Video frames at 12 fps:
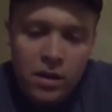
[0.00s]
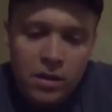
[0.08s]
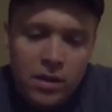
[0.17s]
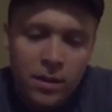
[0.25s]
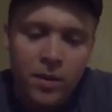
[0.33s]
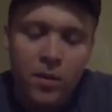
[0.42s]

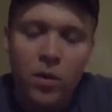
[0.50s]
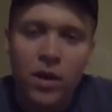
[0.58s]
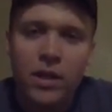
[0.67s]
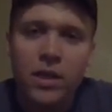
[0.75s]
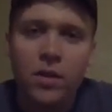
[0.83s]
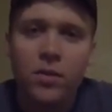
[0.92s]
So I'm going to want
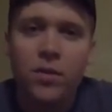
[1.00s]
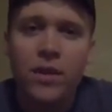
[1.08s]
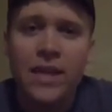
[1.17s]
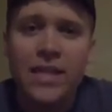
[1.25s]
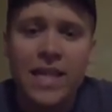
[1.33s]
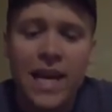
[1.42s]
it to go through the
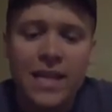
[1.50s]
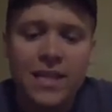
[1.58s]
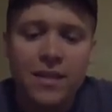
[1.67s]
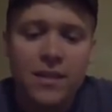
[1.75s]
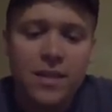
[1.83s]
exact